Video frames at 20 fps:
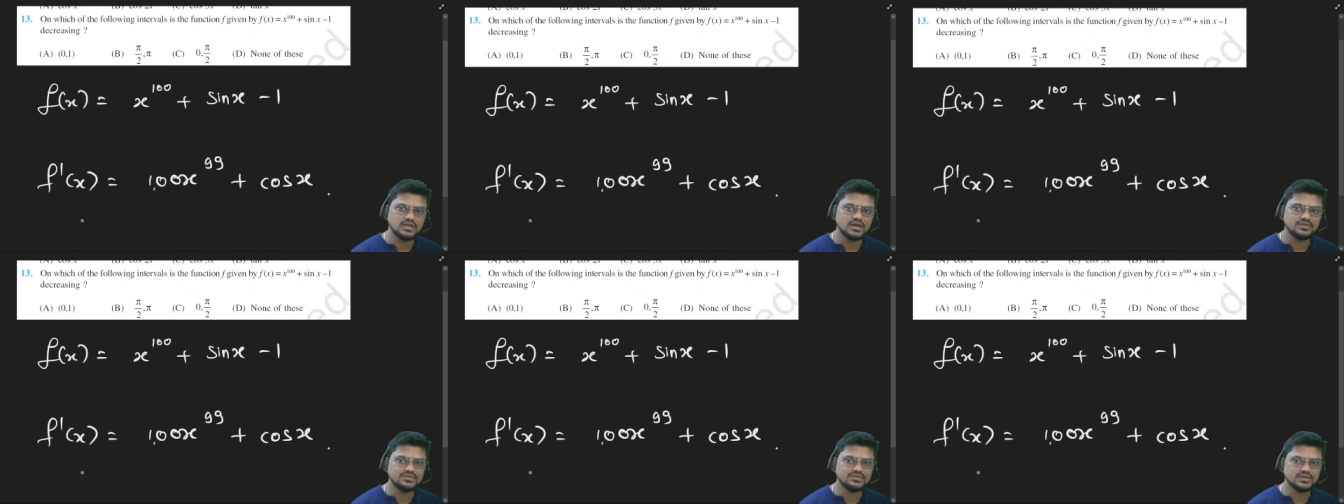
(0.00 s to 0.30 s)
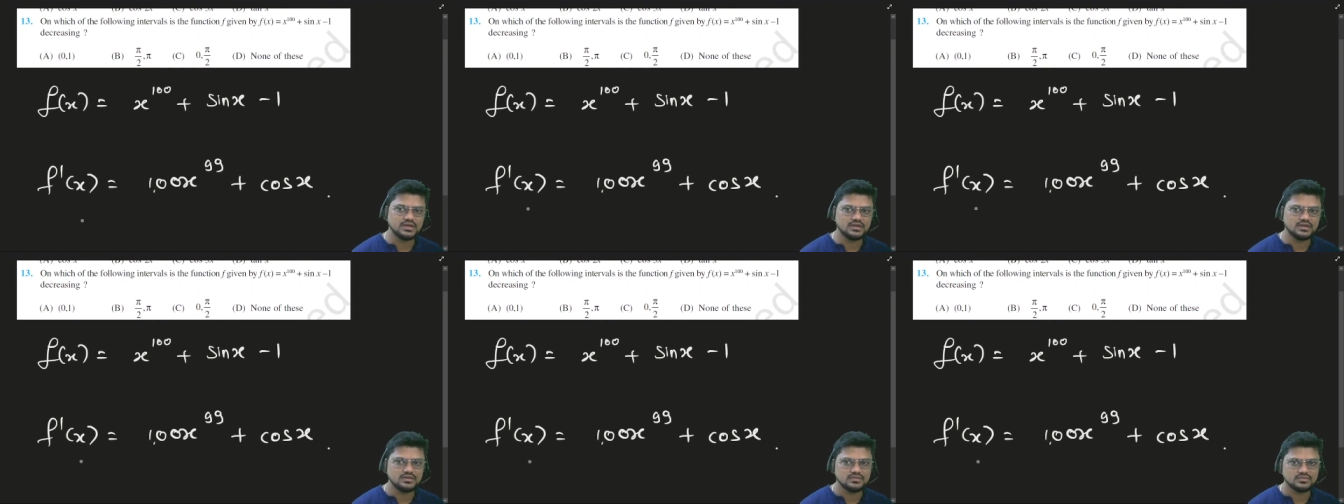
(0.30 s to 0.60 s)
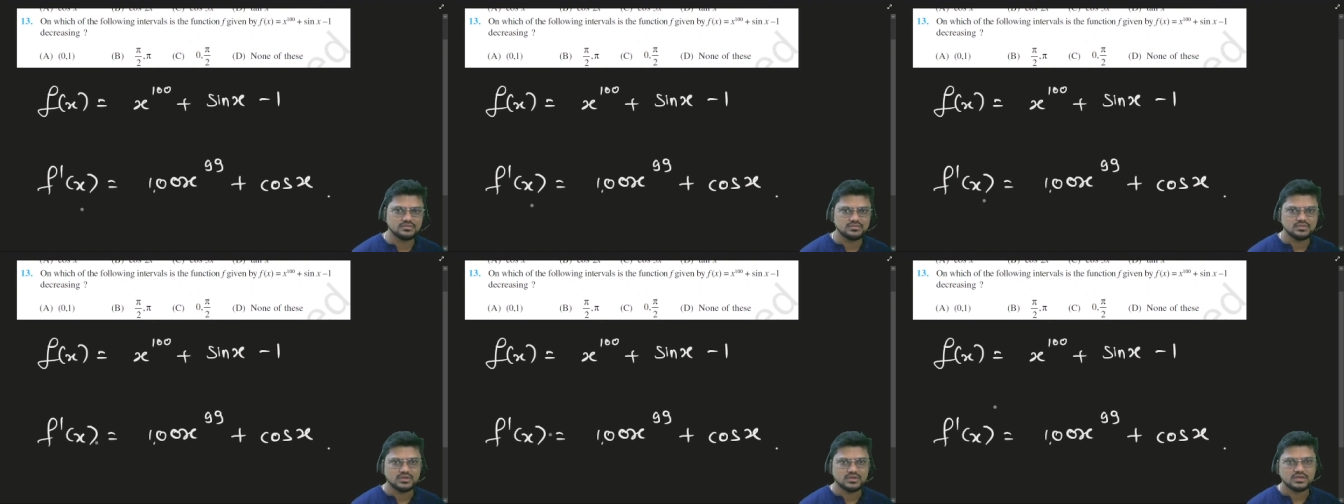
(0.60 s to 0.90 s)
have said,
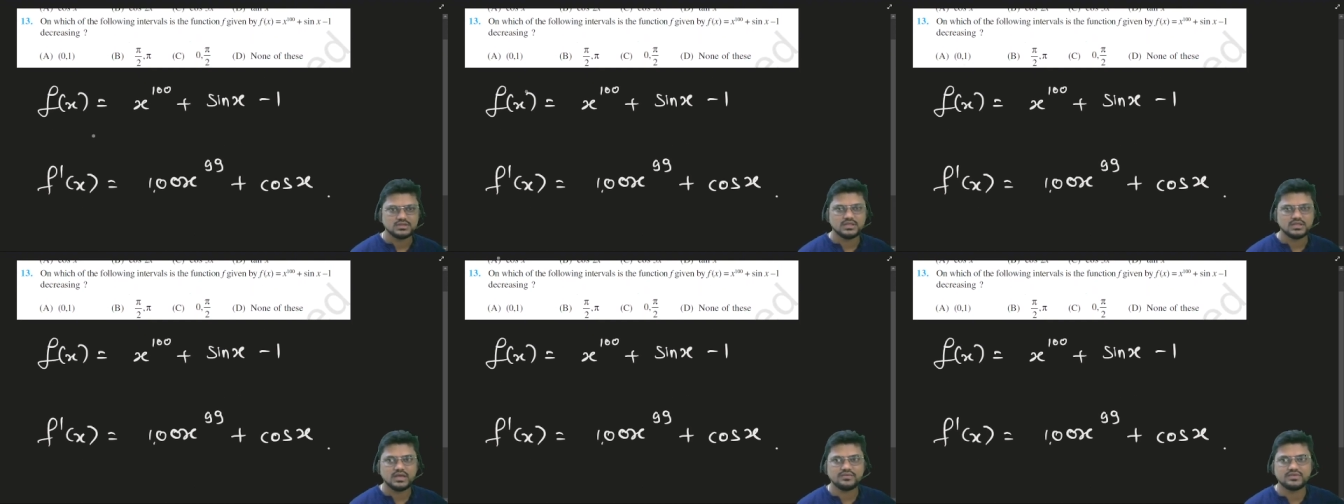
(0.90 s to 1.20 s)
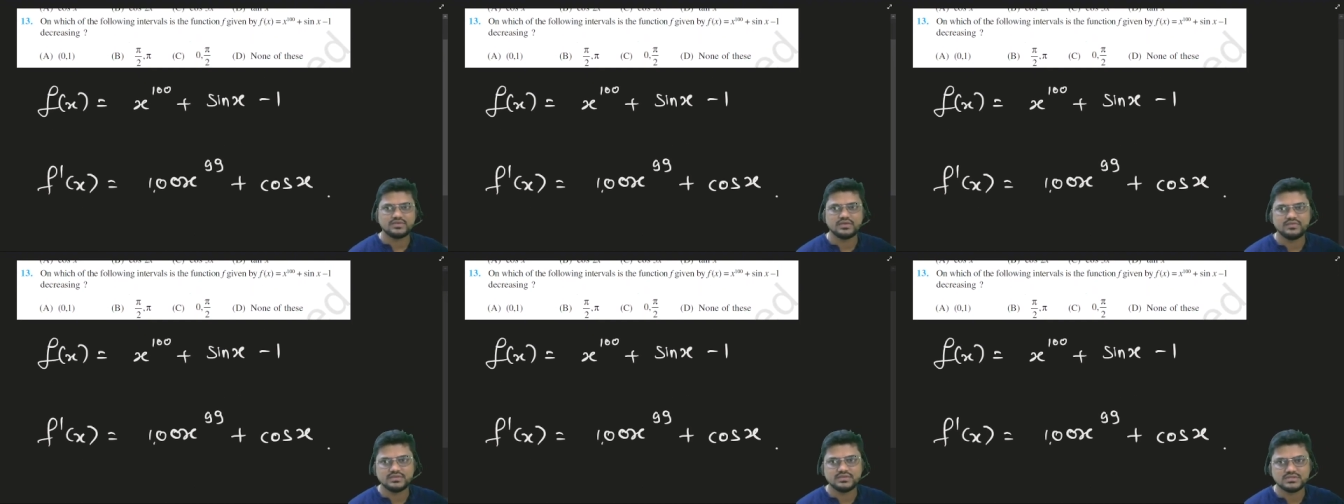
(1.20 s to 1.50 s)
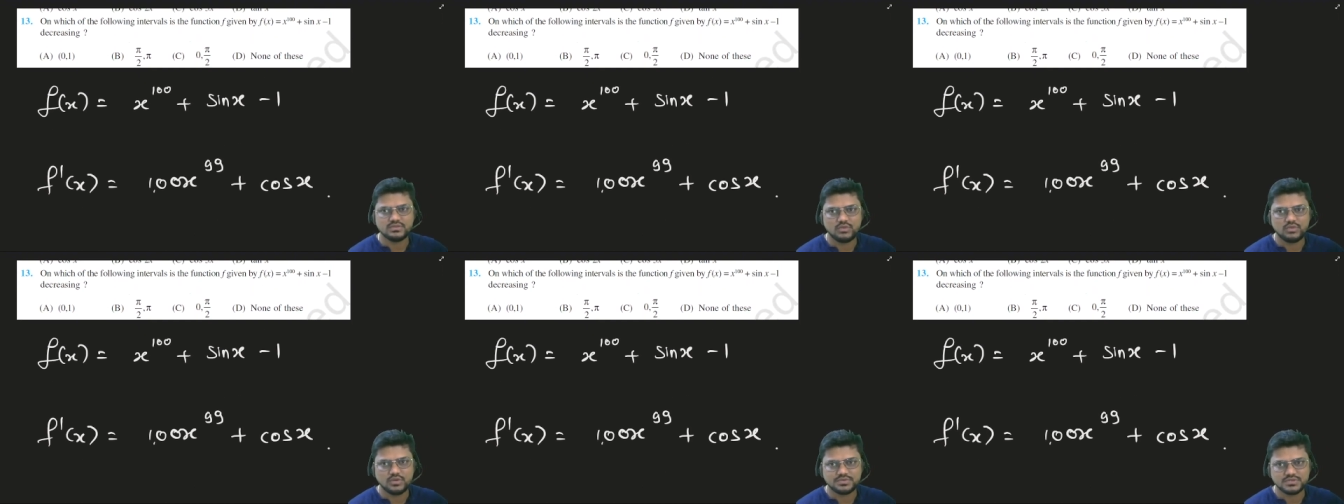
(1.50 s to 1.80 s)
they have given
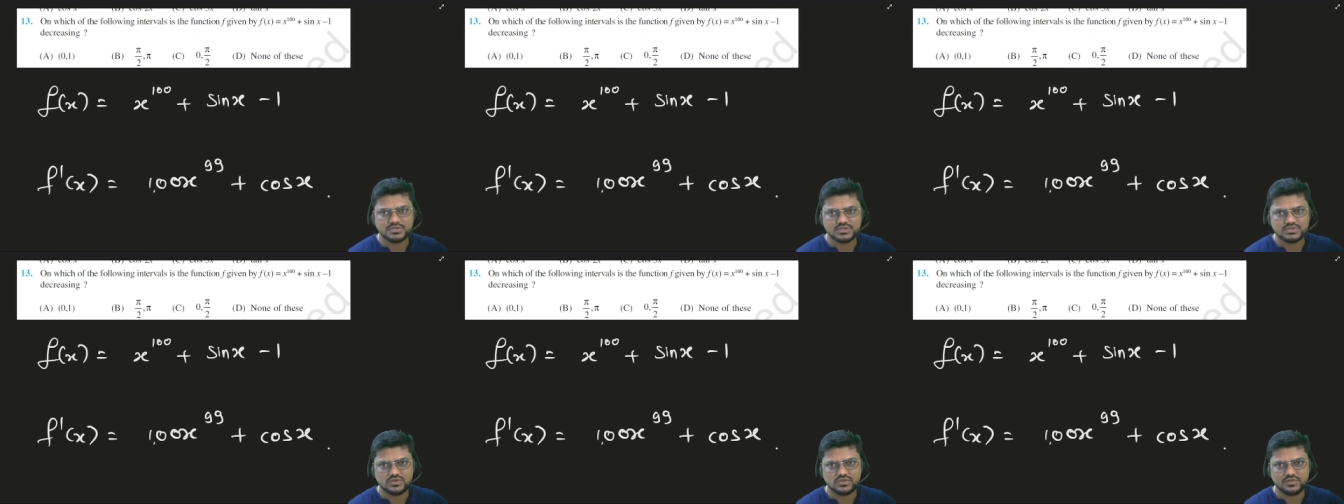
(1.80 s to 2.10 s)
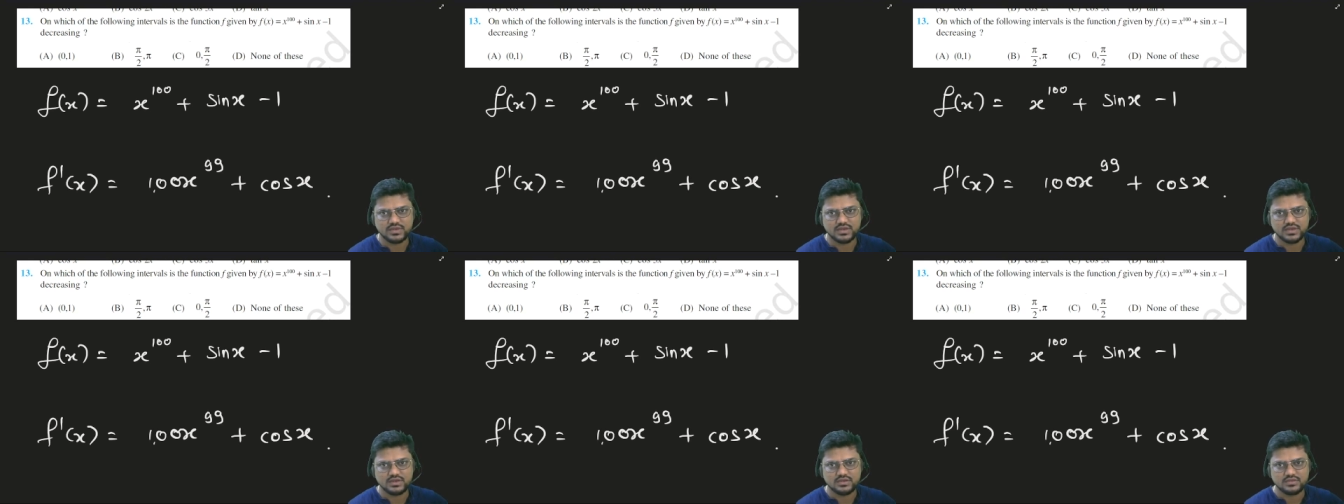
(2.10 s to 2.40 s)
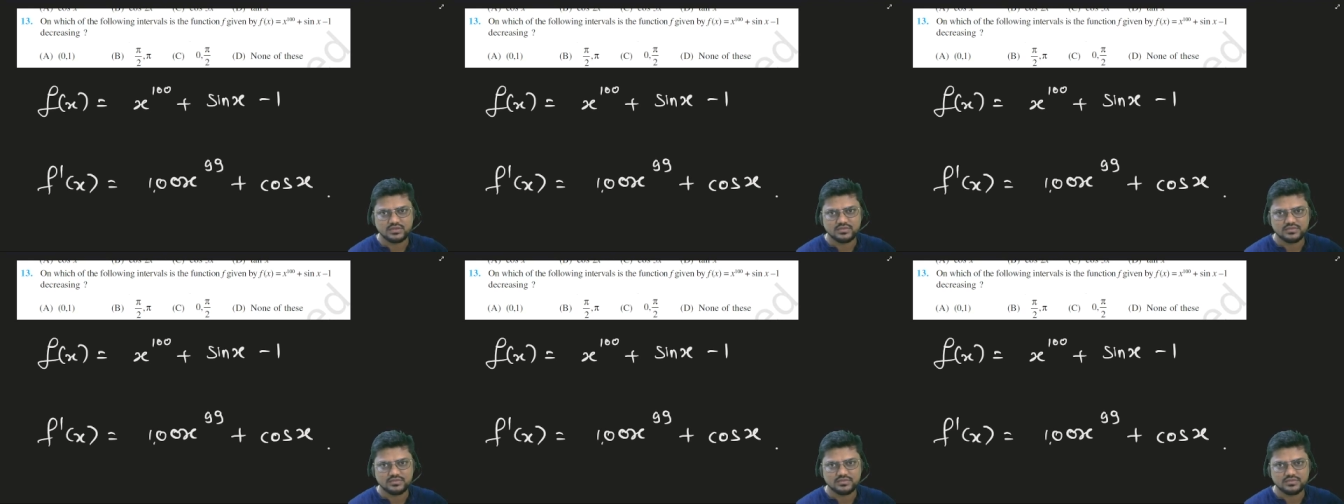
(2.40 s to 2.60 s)
some options over here.